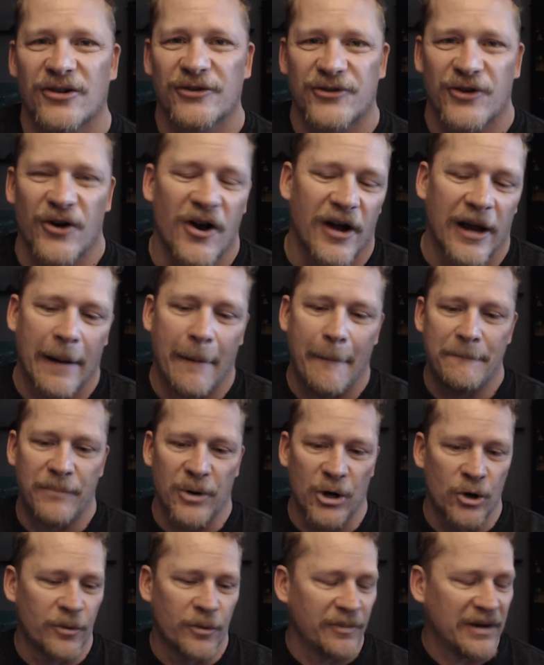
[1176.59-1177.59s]
drawing,
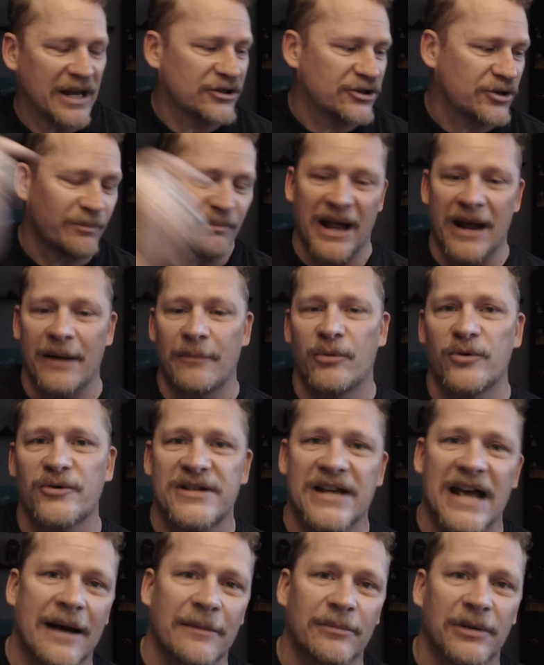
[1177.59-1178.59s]
boom, get your bamboo
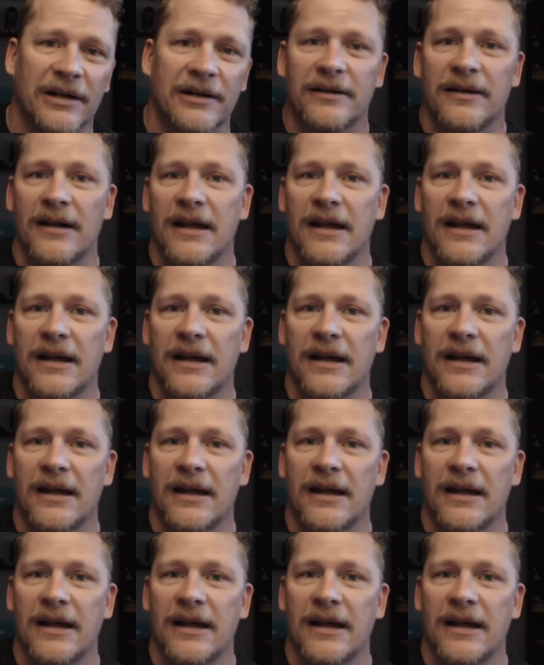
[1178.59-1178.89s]
tablet